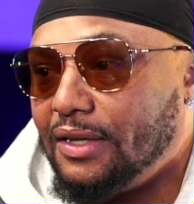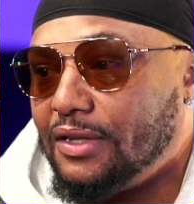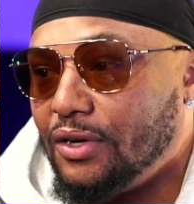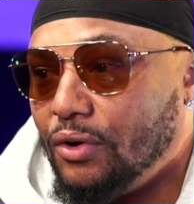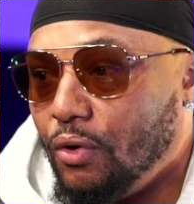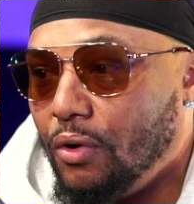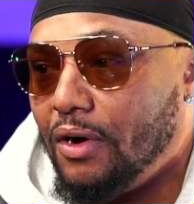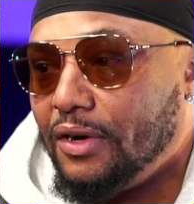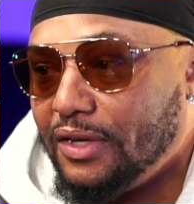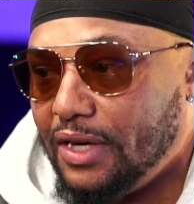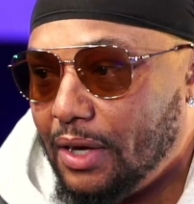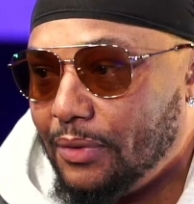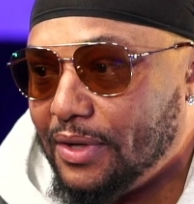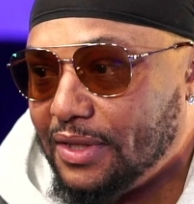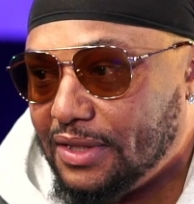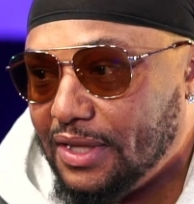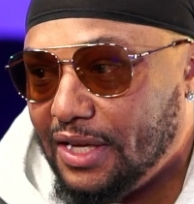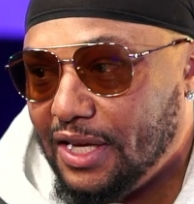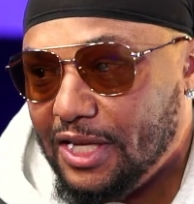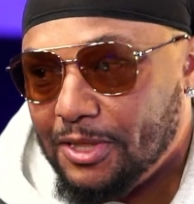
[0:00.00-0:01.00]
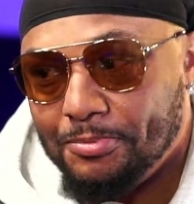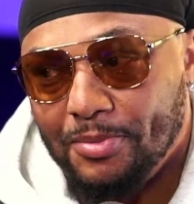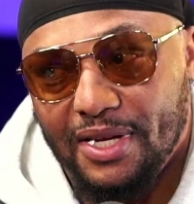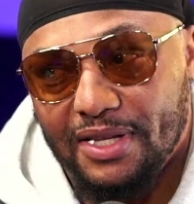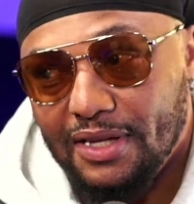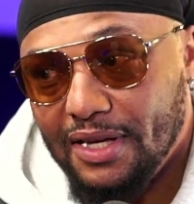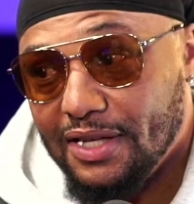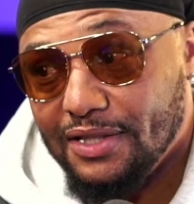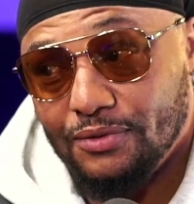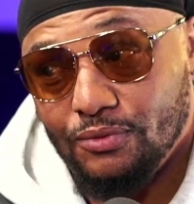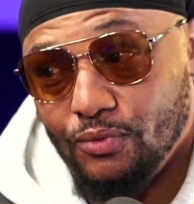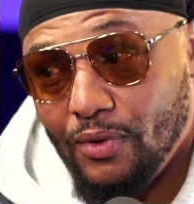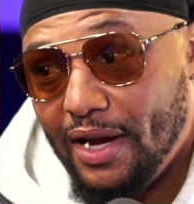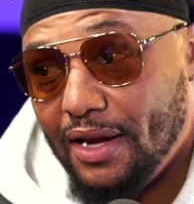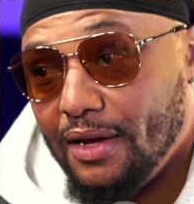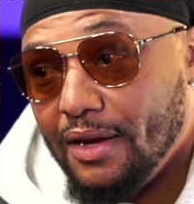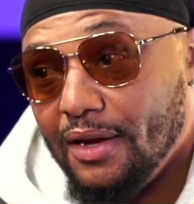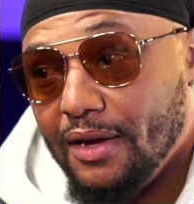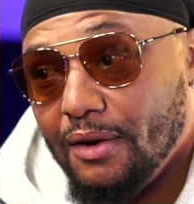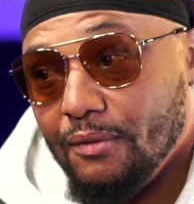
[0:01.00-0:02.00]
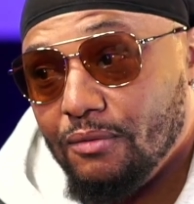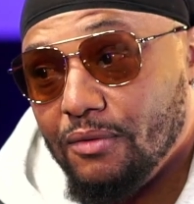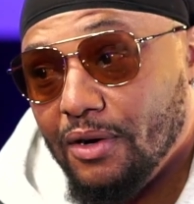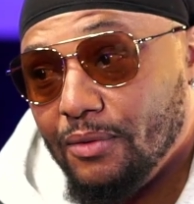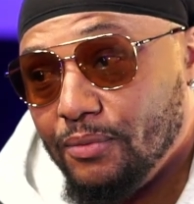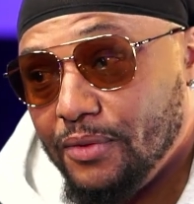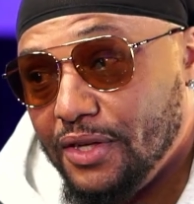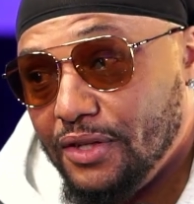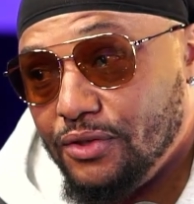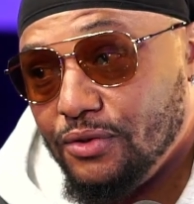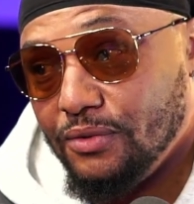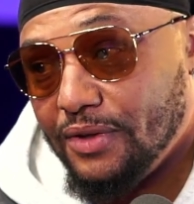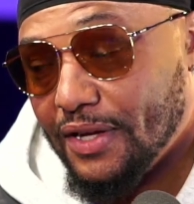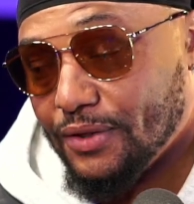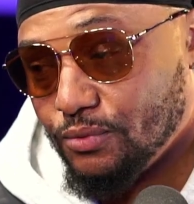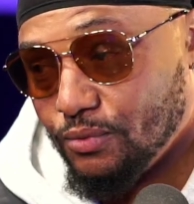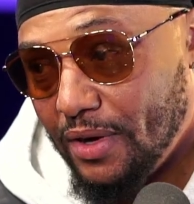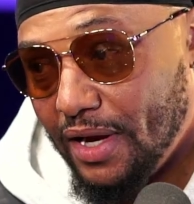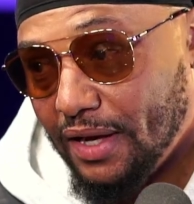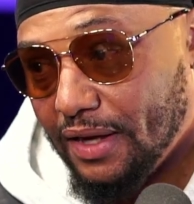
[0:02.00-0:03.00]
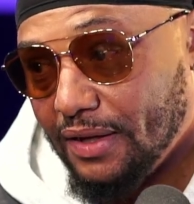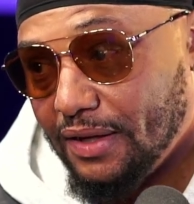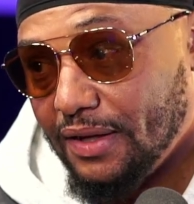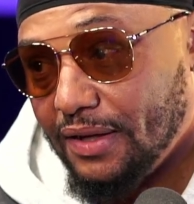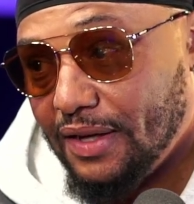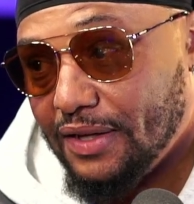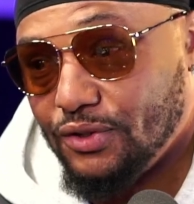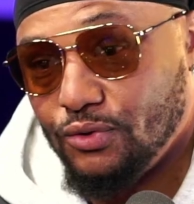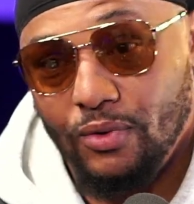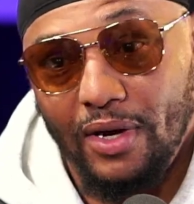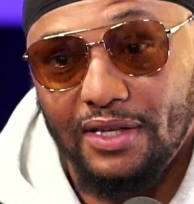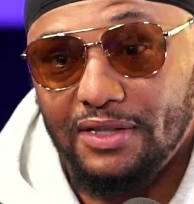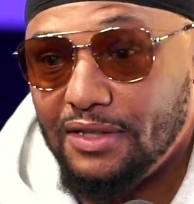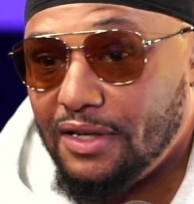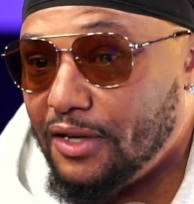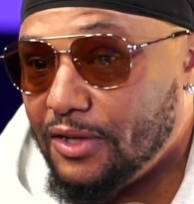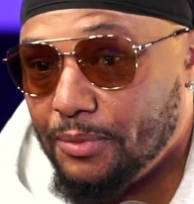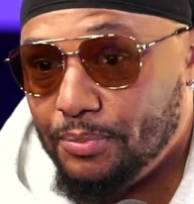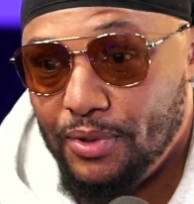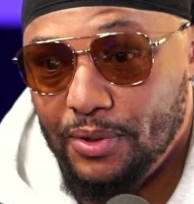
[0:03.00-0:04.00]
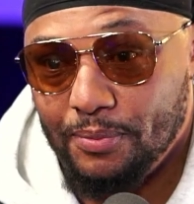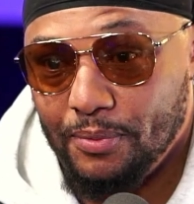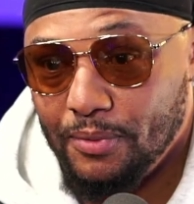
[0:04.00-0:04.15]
the ordinary things. But it's great. What we do that's regular is great to other people.